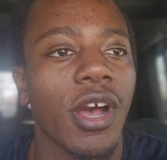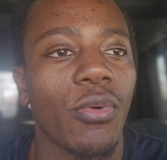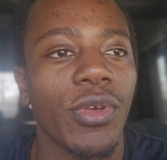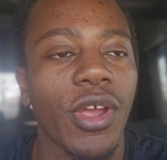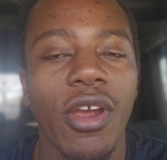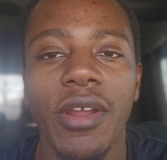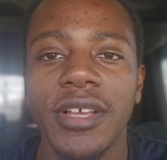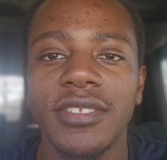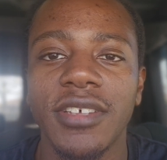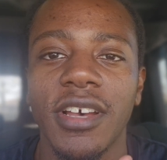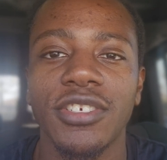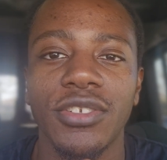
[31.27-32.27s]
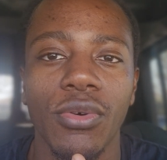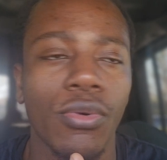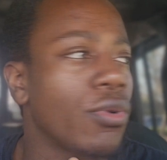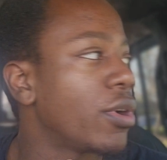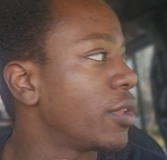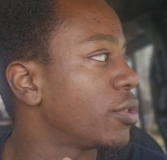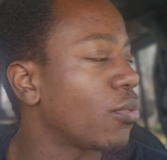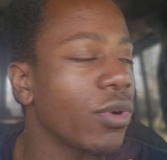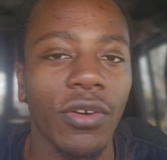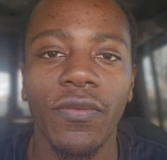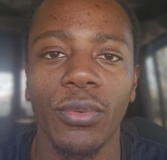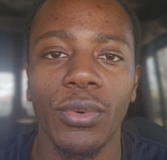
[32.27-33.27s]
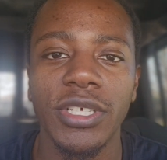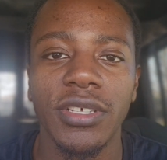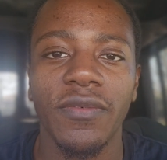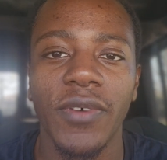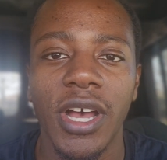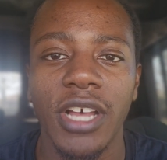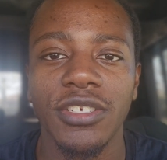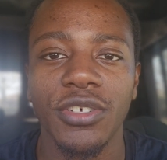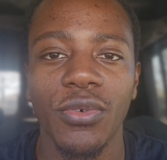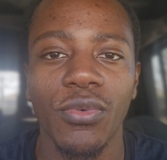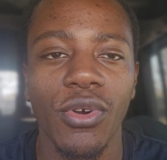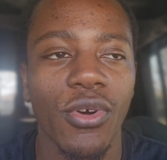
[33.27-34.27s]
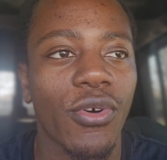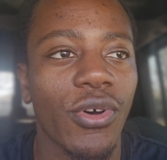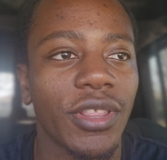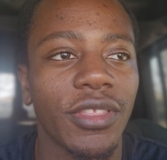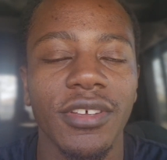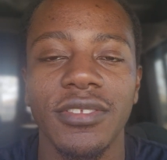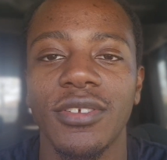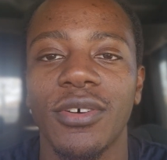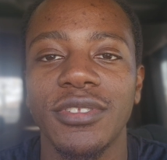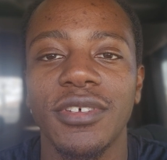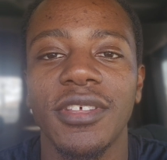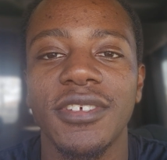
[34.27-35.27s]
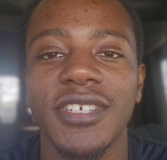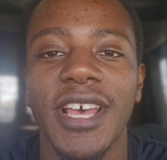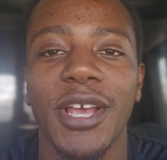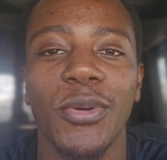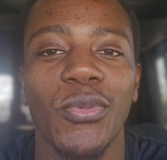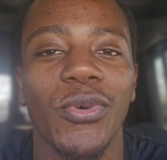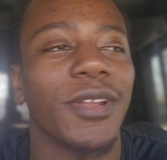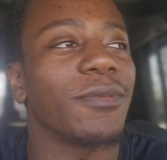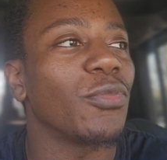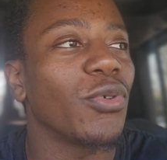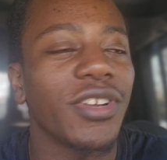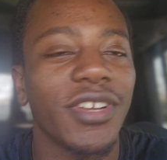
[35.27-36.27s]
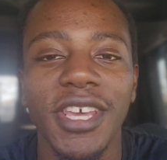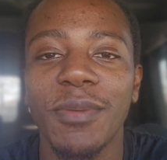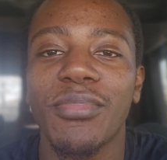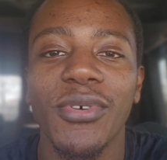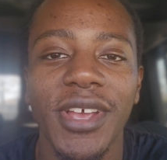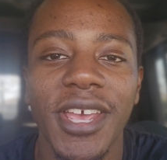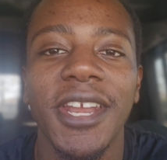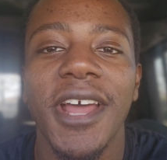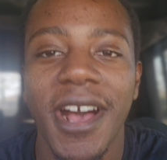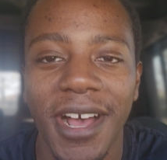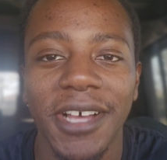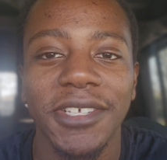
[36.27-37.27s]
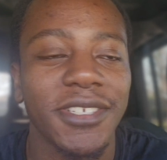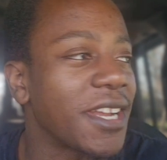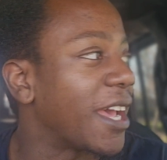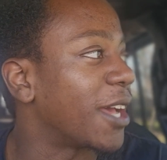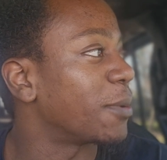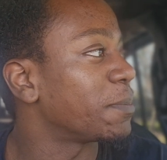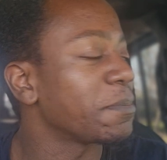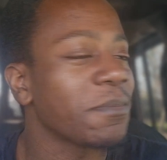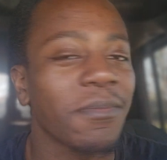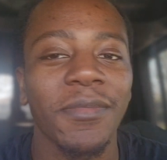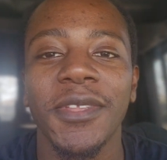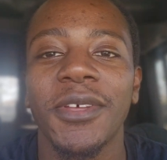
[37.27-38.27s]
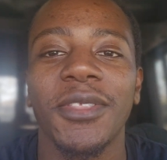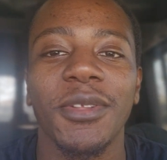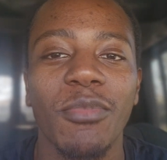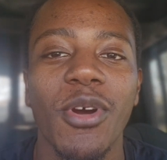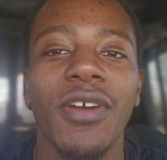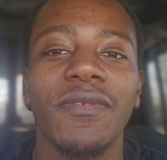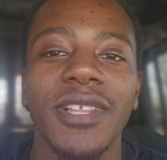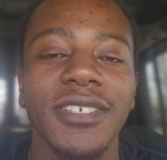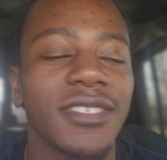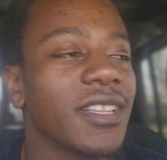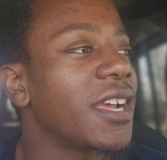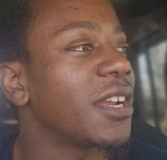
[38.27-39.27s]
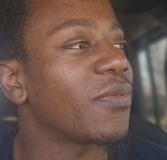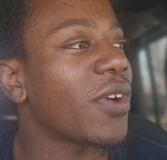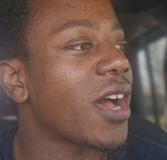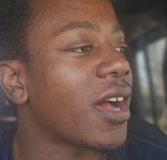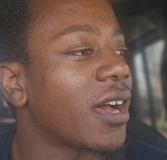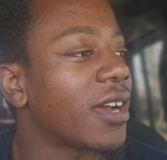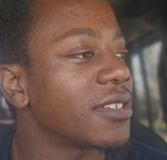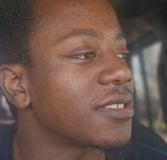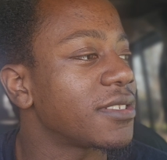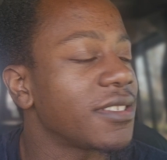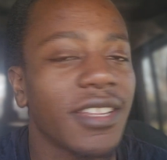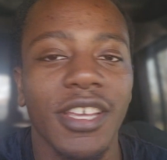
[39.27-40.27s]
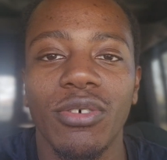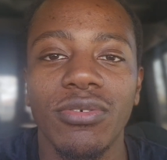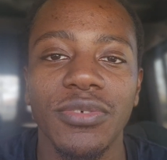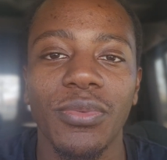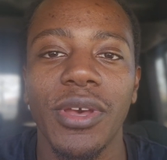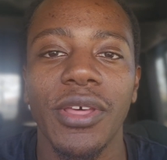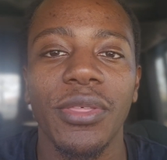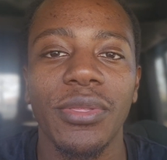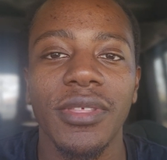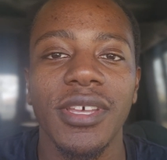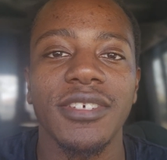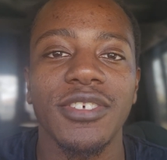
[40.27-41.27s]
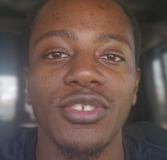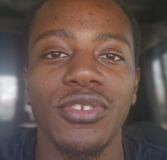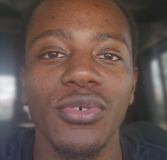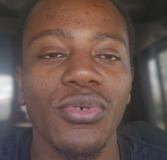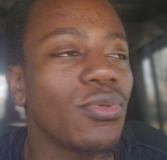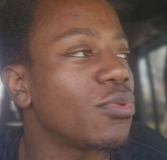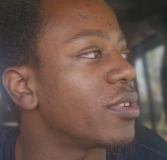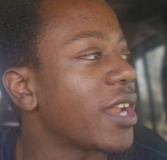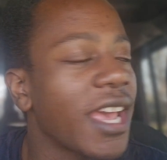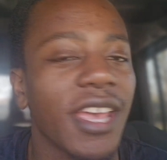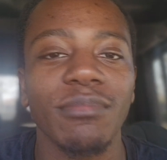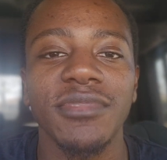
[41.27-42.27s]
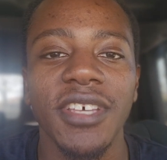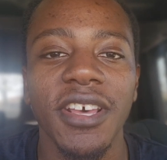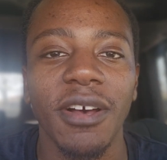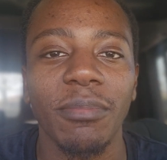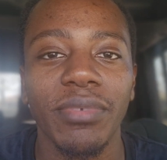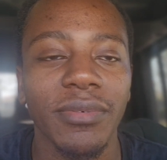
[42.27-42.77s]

we already touched on The Wonderful Wizard of Oz, so we're on to the second one. We're deeper in Oz now. The Marvelous Land of Oz deals with this dude named Tip.